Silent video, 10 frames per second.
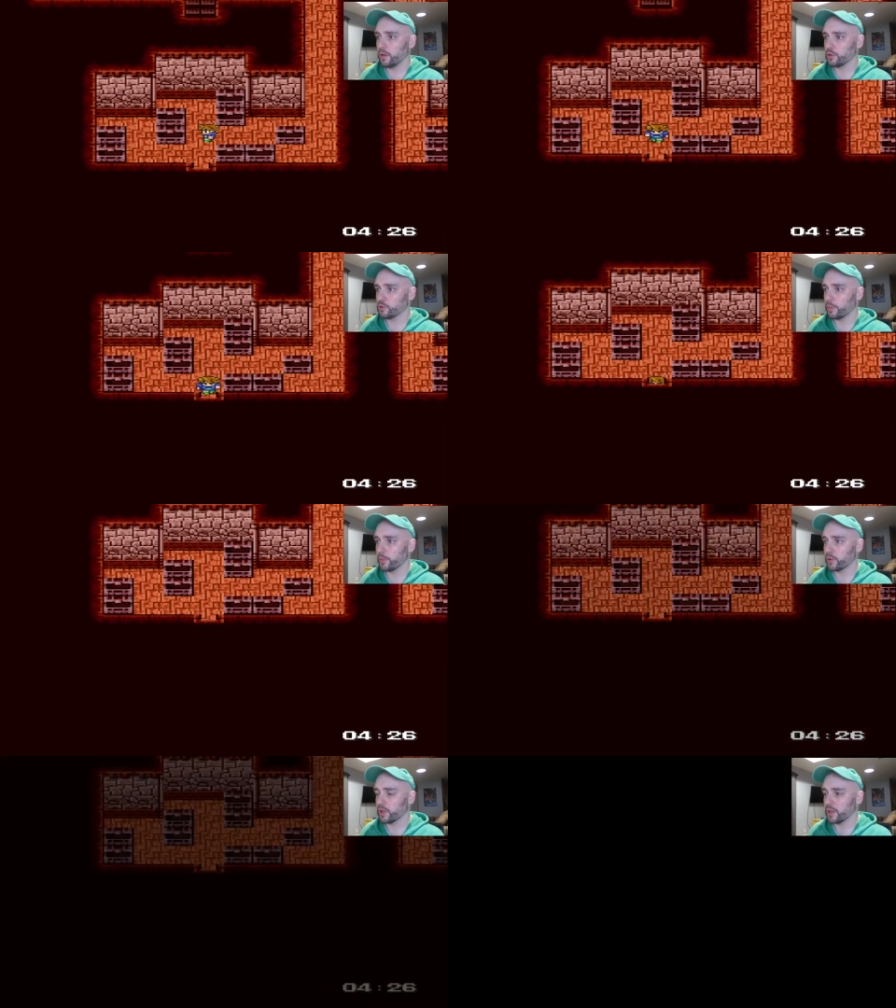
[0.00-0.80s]
Uh, those were
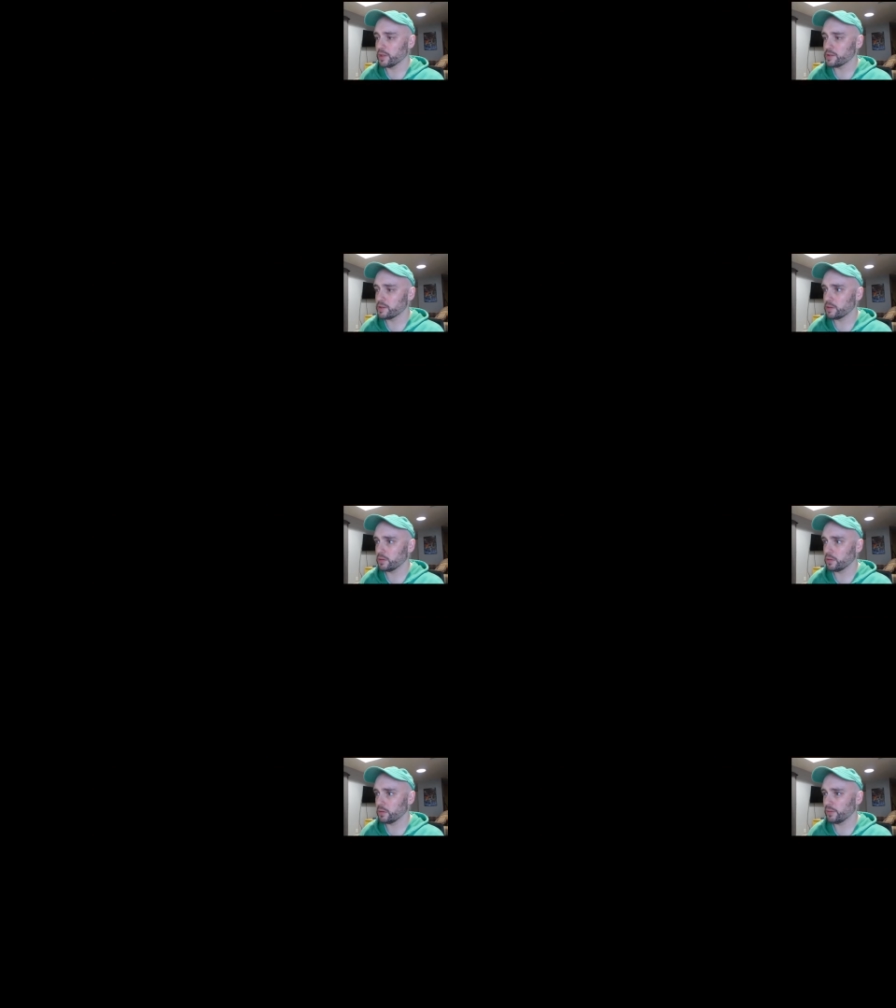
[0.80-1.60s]
both Gigas,
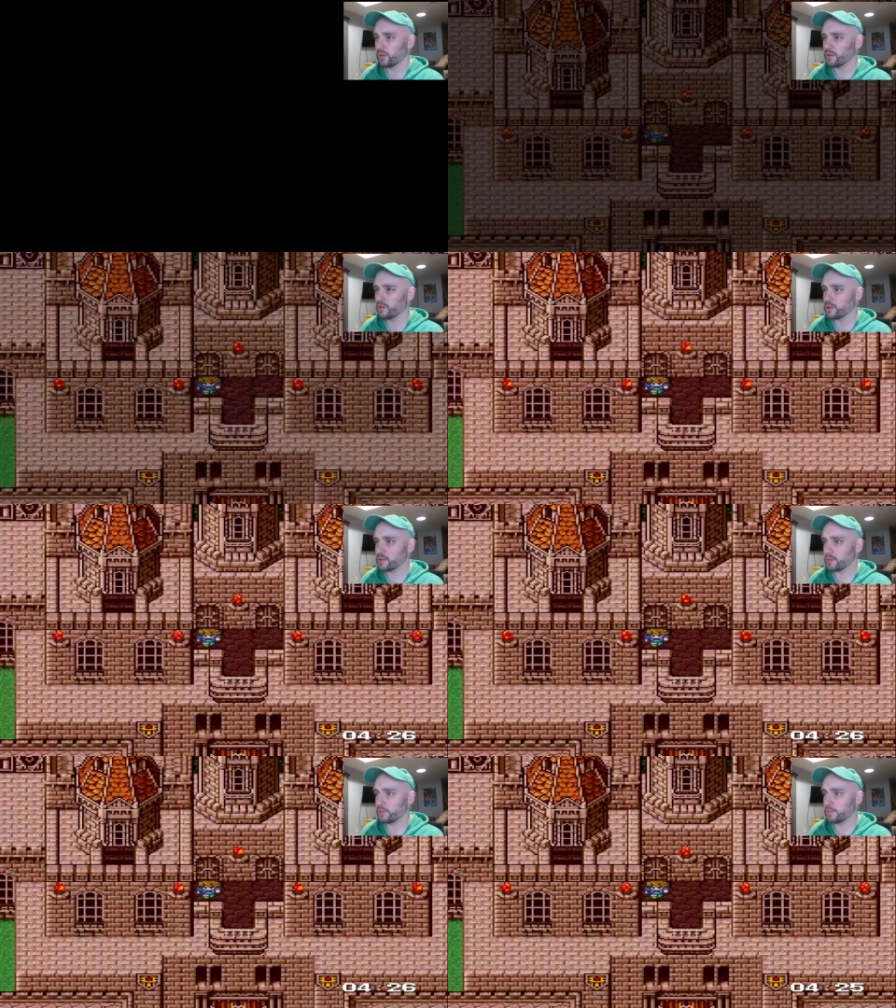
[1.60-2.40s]
if you're interested